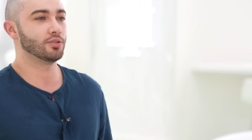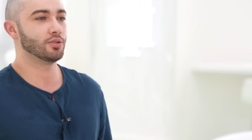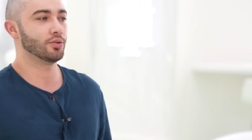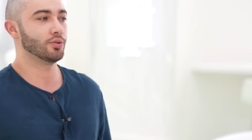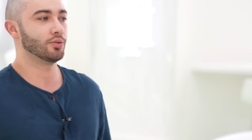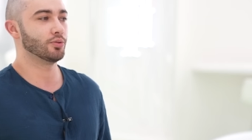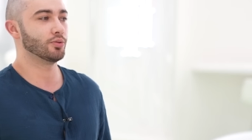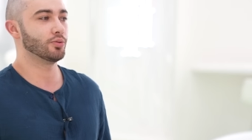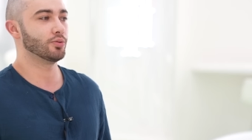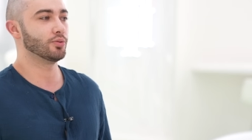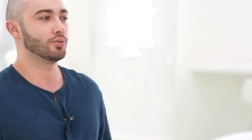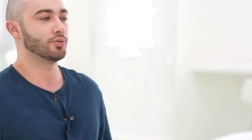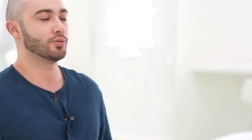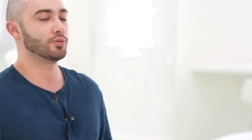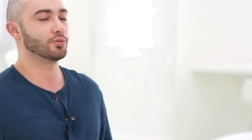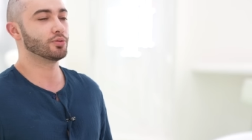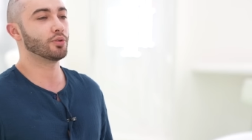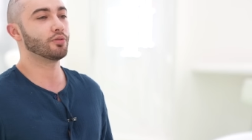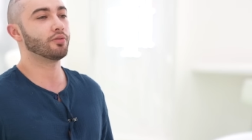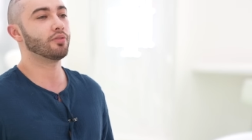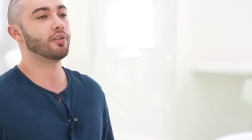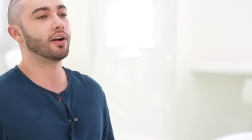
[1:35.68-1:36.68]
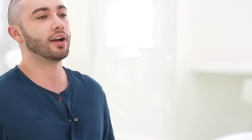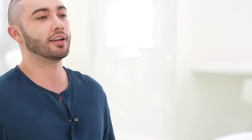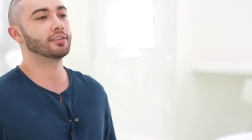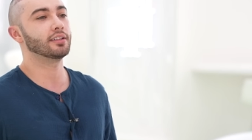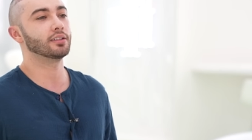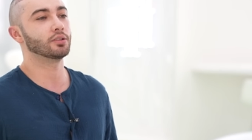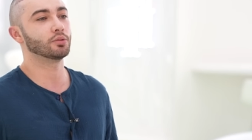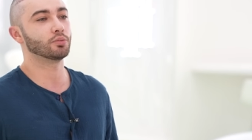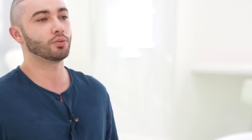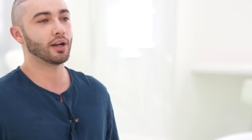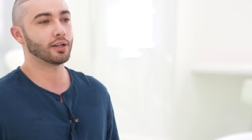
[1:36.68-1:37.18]
to find
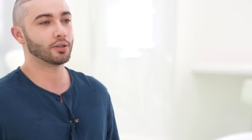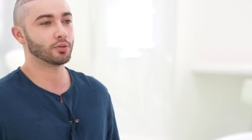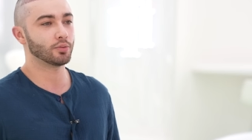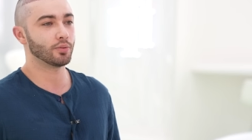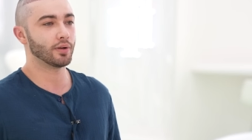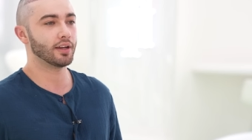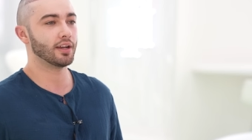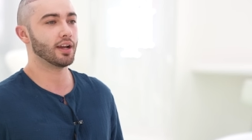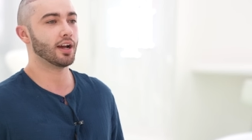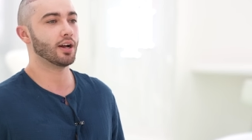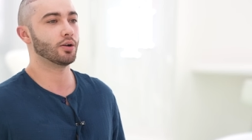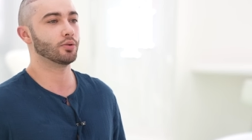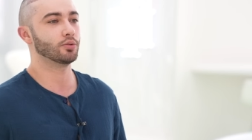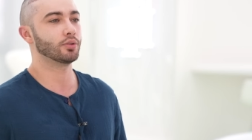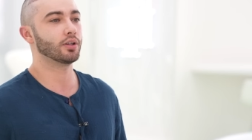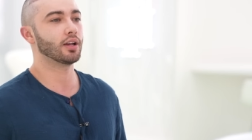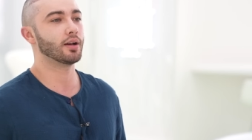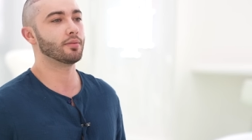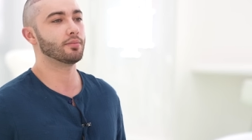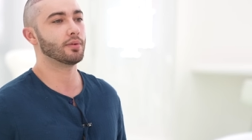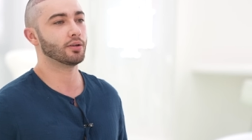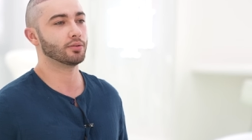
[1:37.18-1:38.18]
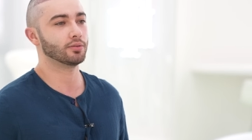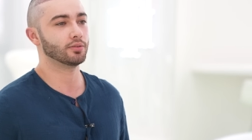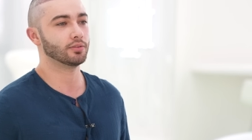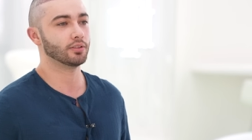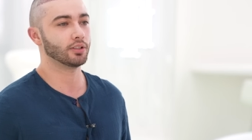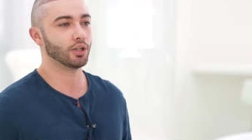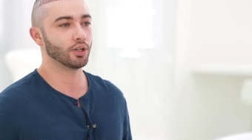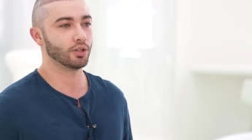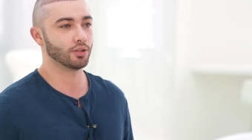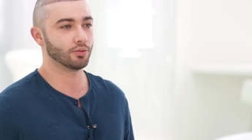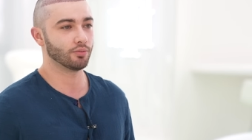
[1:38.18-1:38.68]
the right way, how it would come out
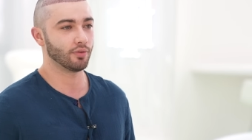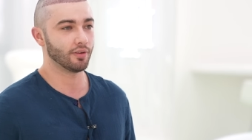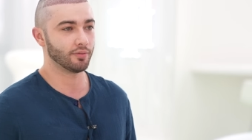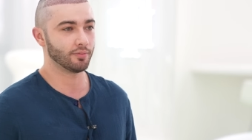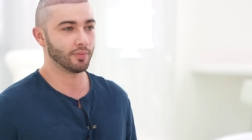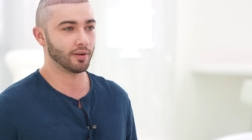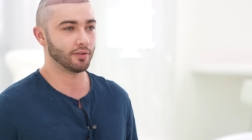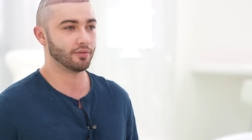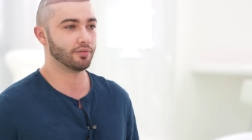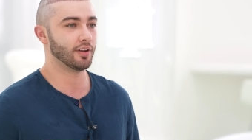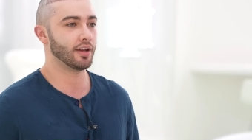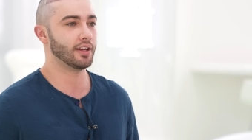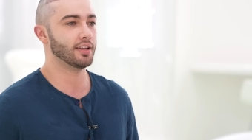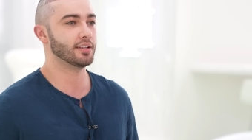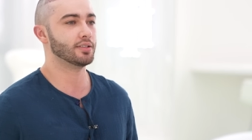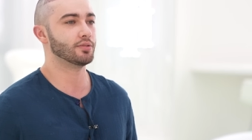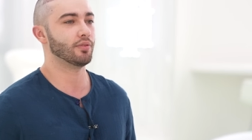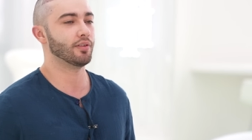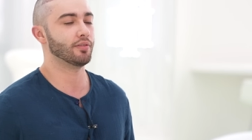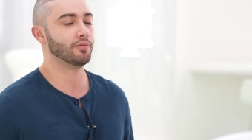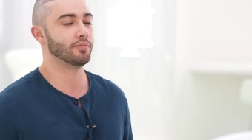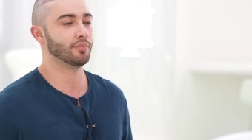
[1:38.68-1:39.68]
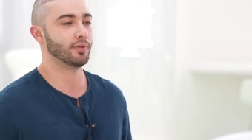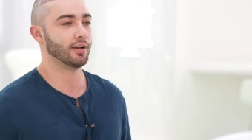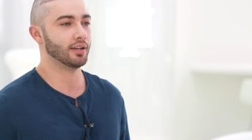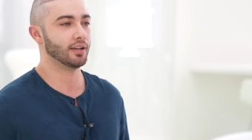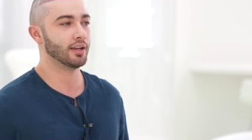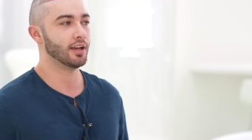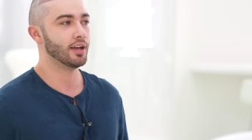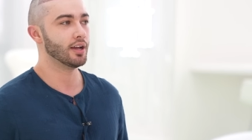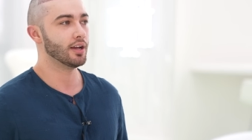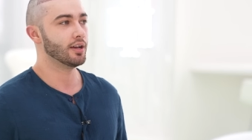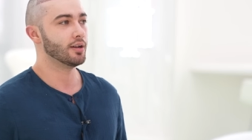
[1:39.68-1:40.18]
good with my face, with my